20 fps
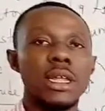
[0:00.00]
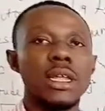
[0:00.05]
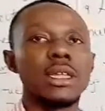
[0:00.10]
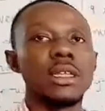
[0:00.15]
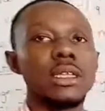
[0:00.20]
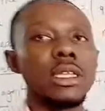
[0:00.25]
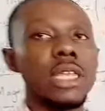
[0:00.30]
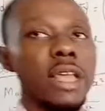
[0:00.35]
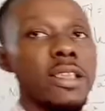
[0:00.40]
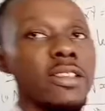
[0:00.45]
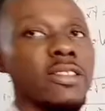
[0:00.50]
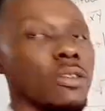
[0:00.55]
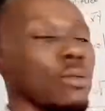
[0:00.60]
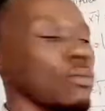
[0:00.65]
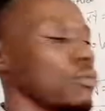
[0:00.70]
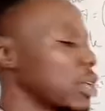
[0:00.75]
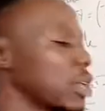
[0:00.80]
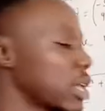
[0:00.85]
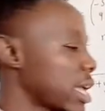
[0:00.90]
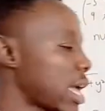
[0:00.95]
This
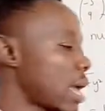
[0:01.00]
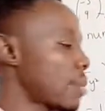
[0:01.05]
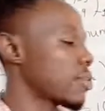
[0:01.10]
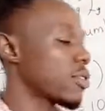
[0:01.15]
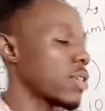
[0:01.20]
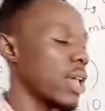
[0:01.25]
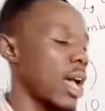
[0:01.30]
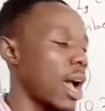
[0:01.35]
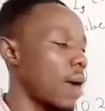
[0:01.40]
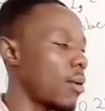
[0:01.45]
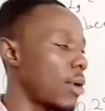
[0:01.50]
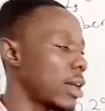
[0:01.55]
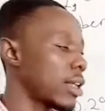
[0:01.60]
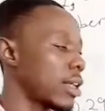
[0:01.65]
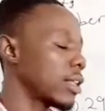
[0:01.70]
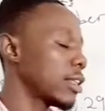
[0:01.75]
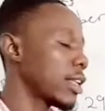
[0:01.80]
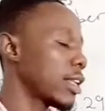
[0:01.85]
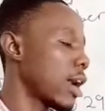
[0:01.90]
becomes our